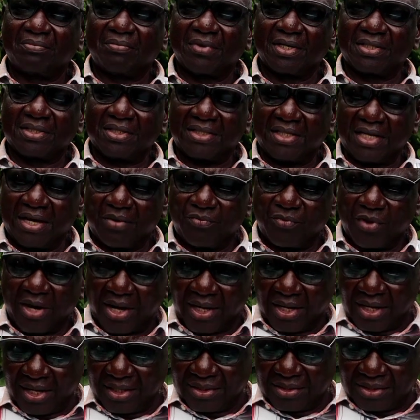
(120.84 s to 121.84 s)
But here I'm
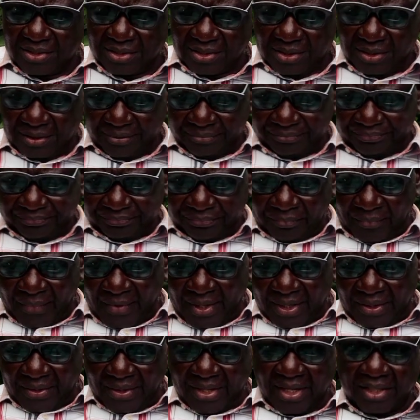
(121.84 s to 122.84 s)
highlighting
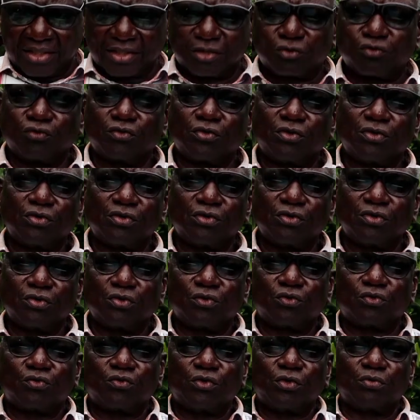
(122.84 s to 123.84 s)
that to
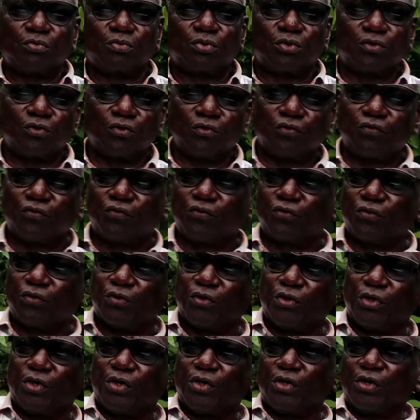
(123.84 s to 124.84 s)
improve
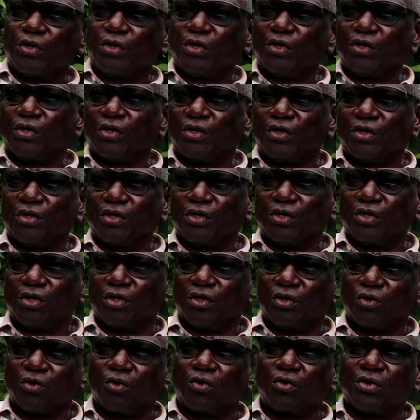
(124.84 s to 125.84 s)

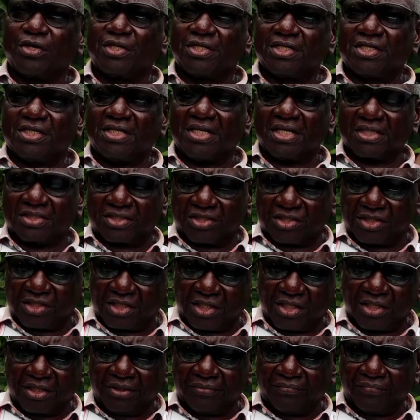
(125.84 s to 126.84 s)
local indigenous
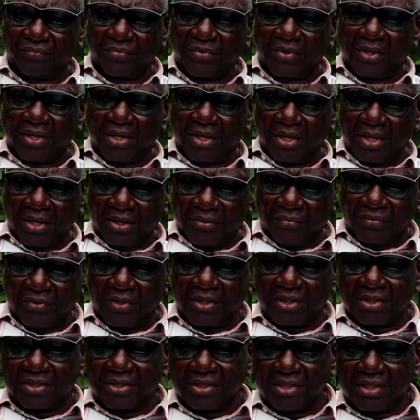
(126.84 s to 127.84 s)
chicken,
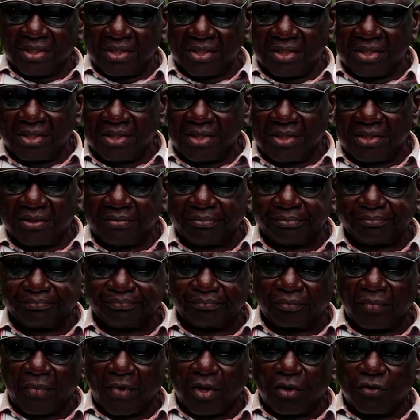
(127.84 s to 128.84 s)
there is a need
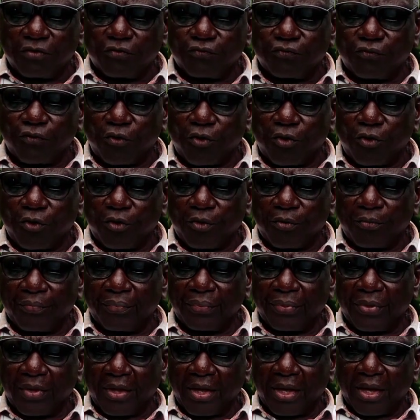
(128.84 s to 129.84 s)
for
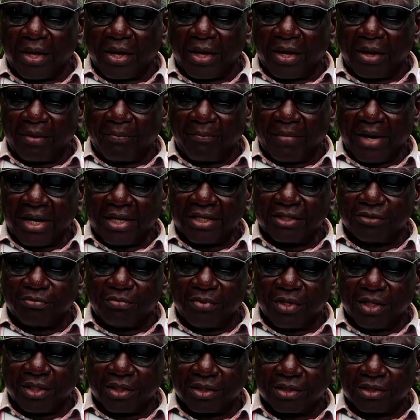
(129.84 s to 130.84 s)

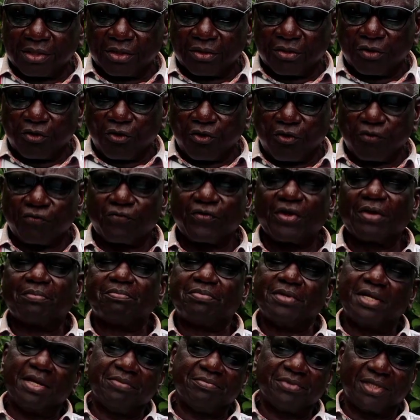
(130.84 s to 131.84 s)
management of
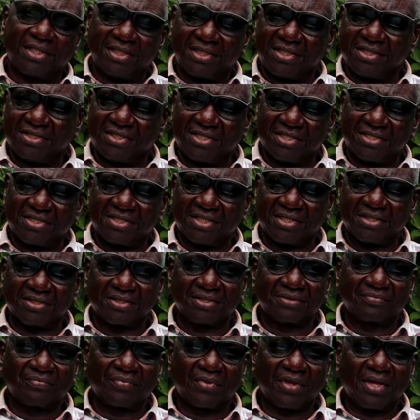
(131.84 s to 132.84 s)
epidemic
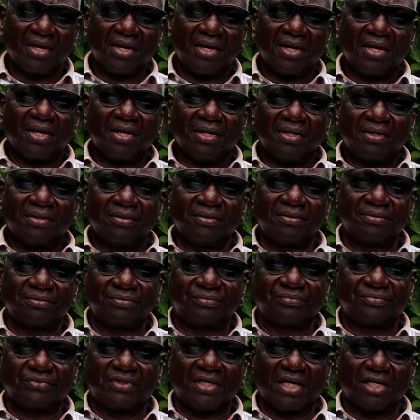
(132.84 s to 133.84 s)
diseases. They
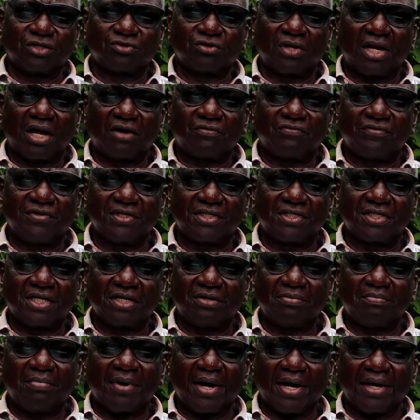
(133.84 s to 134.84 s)
are usually
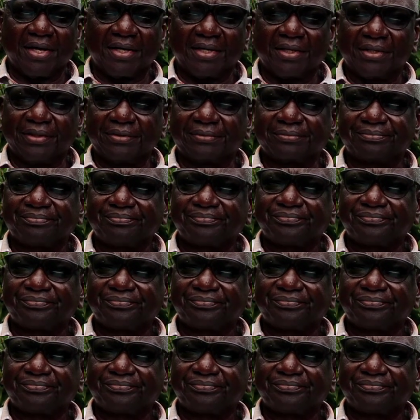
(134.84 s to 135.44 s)
afflicted by